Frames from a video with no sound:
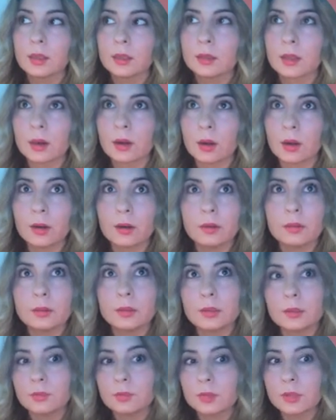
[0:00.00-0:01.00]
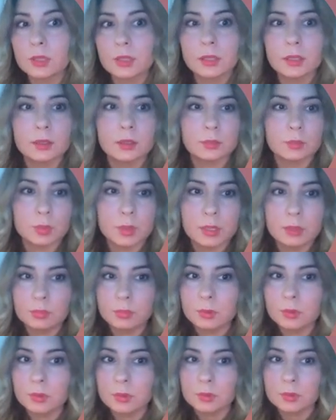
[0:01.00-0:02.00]
there are different
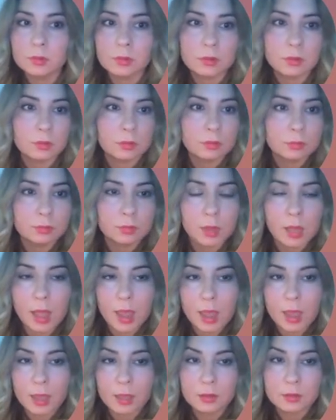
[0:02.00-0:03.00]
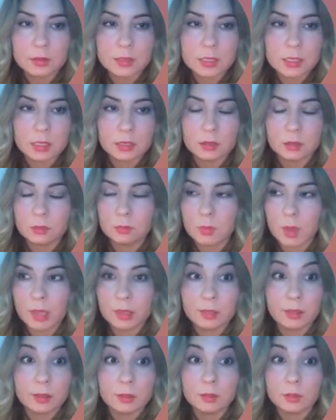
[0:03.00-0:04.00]
people's plans and
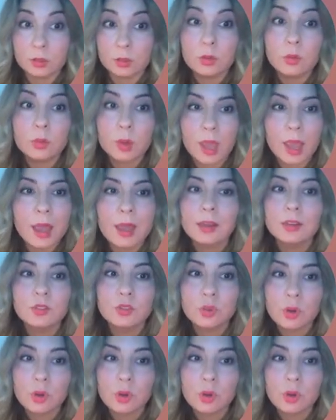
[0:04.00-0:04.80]
methods you can